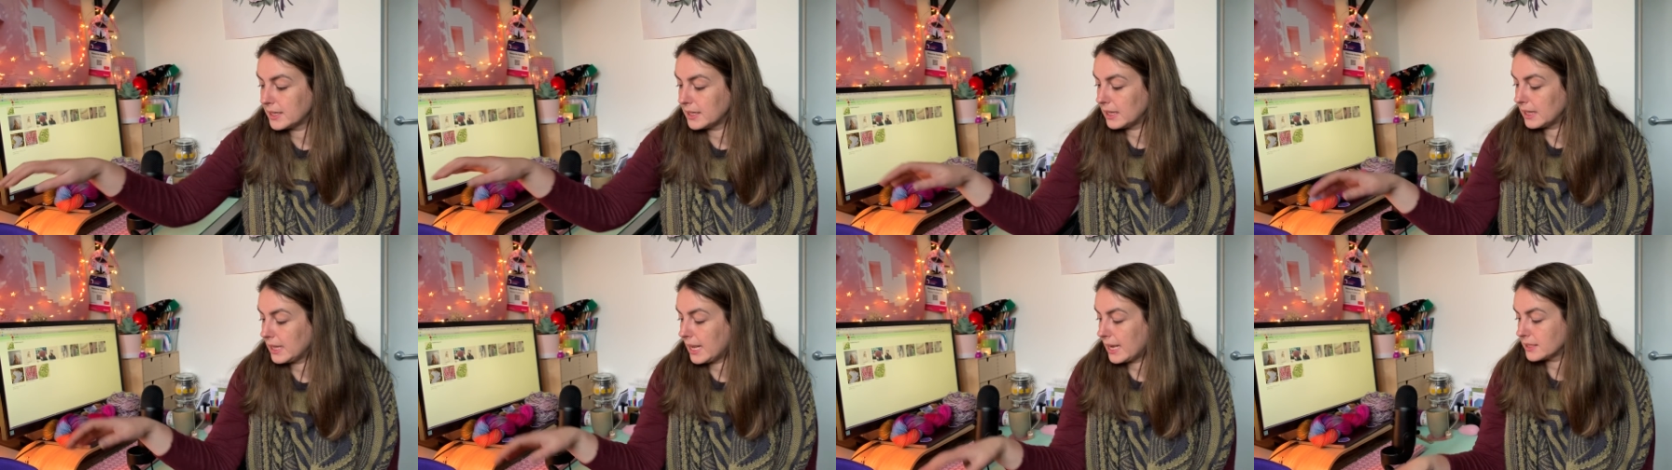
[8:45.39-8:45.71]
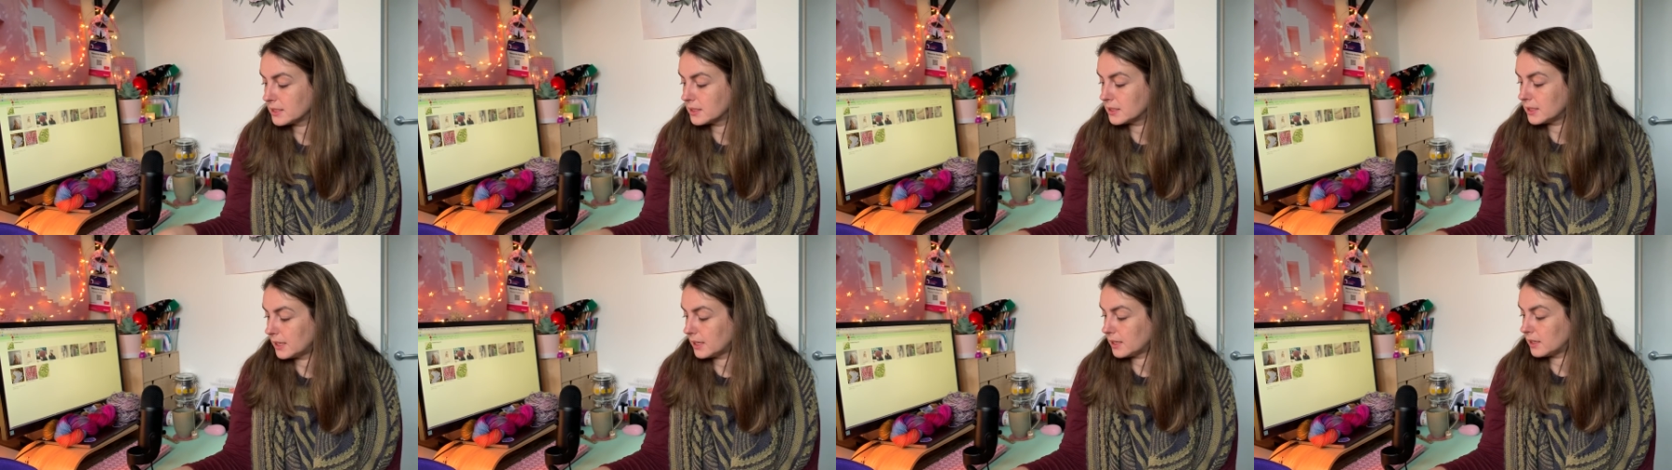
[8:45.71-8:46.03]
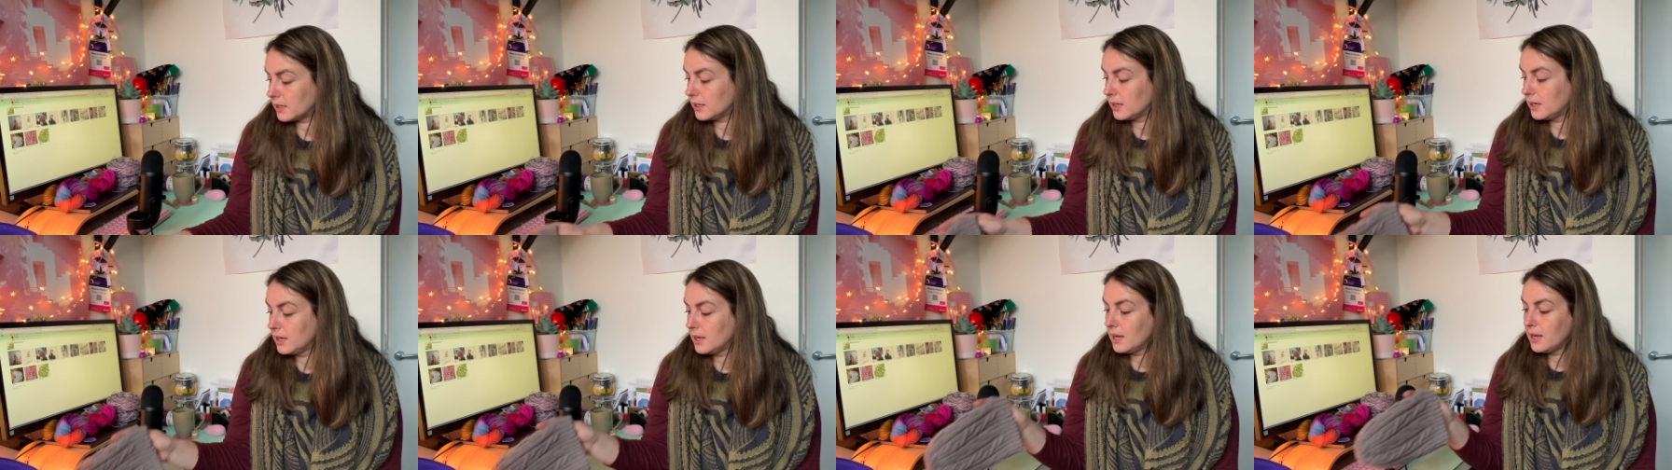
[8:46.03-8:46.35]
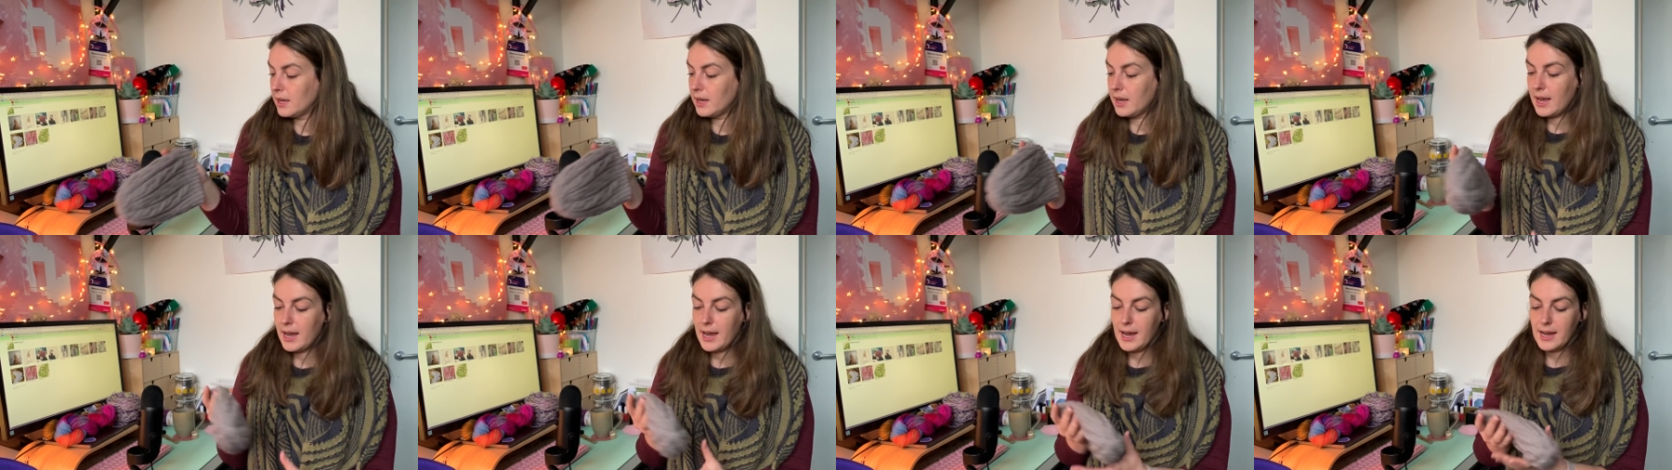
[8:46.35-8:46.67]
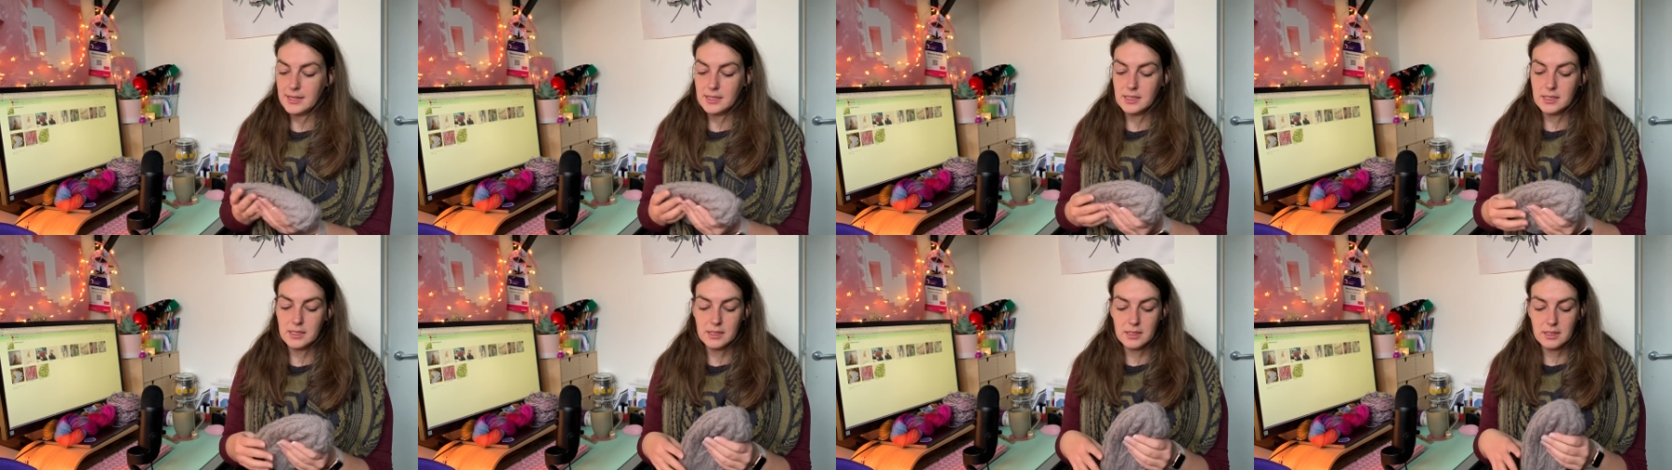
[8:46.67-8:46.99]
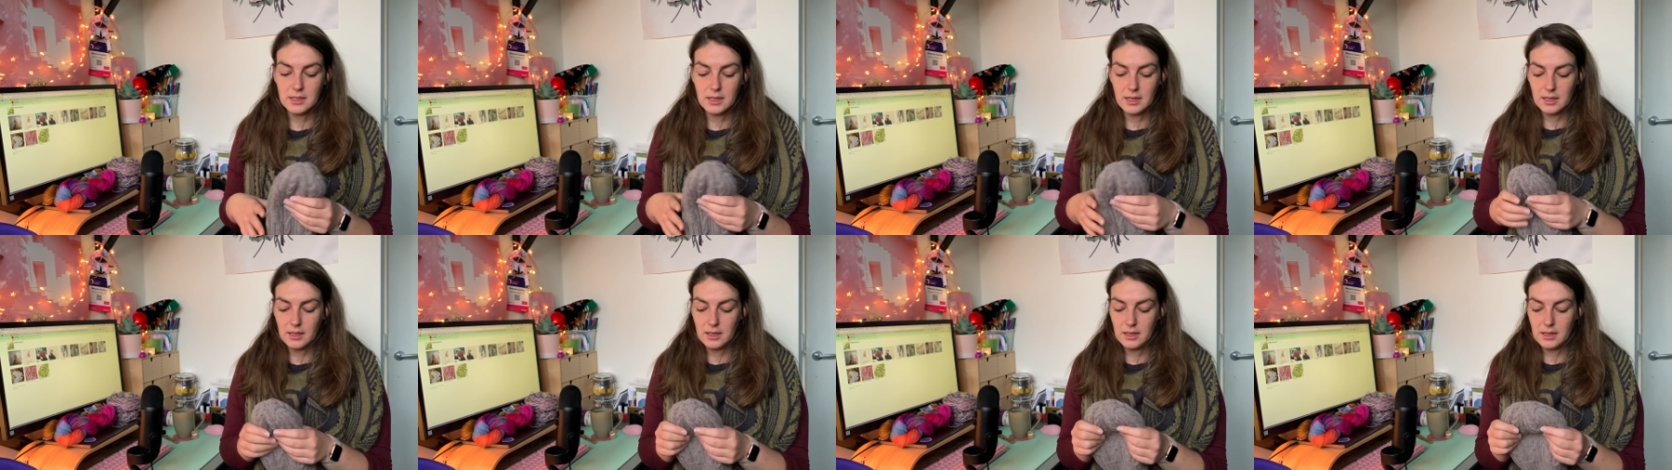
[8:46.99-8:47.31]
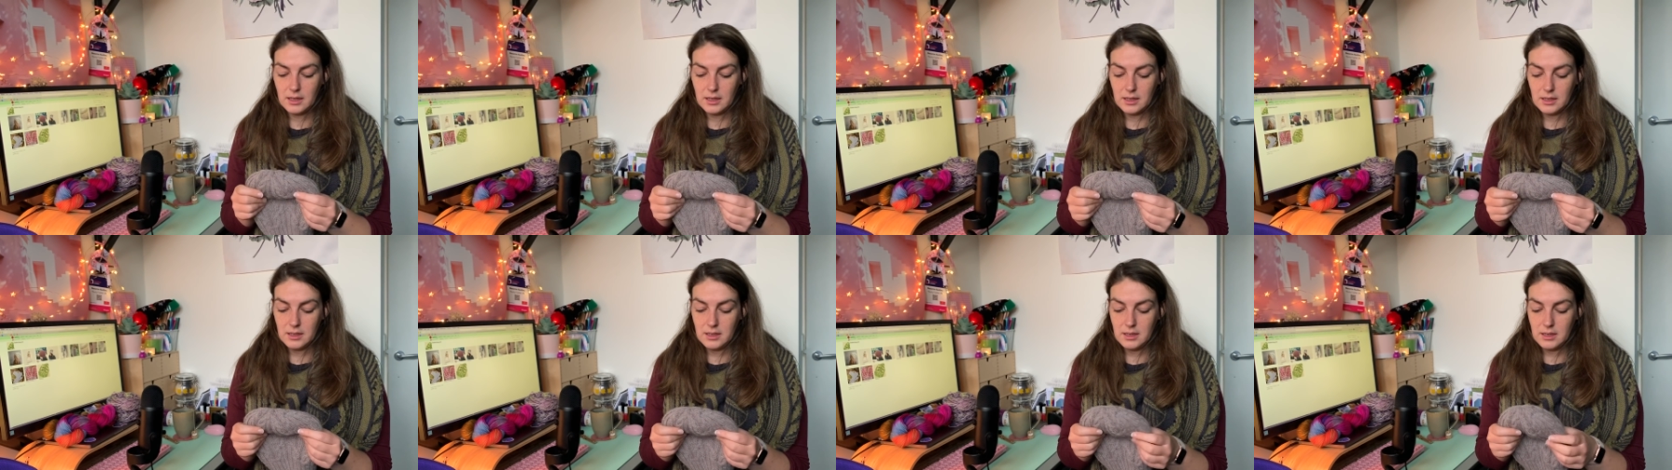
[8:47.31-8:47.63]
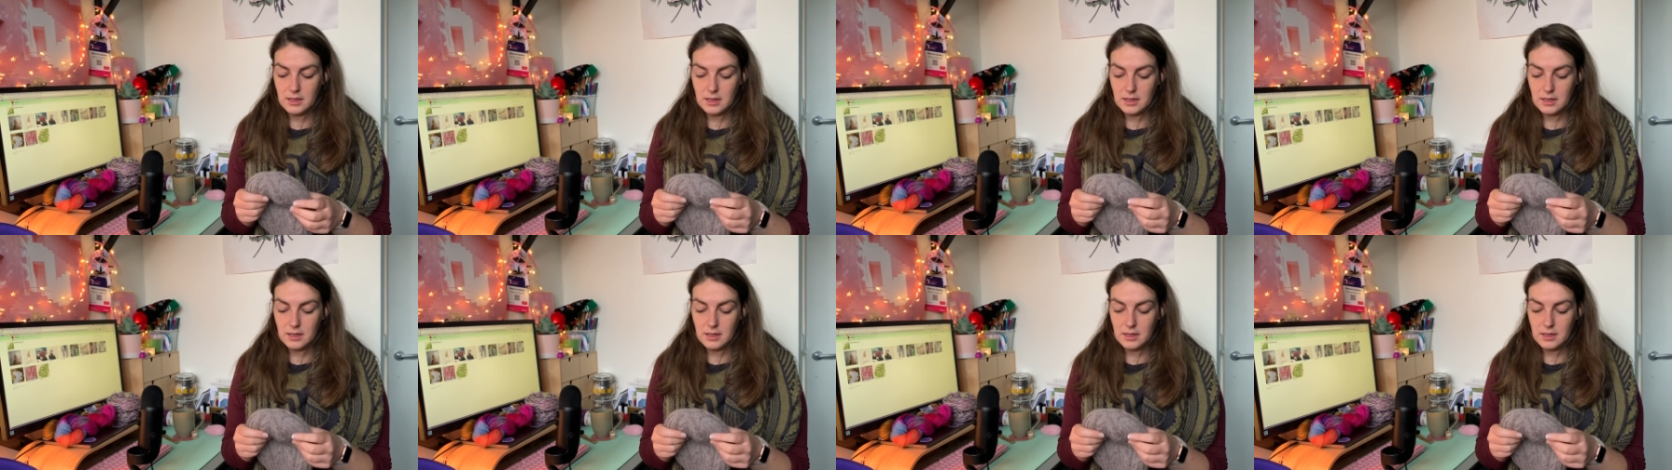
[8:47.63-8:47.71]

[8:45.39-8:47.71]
classic hat colour.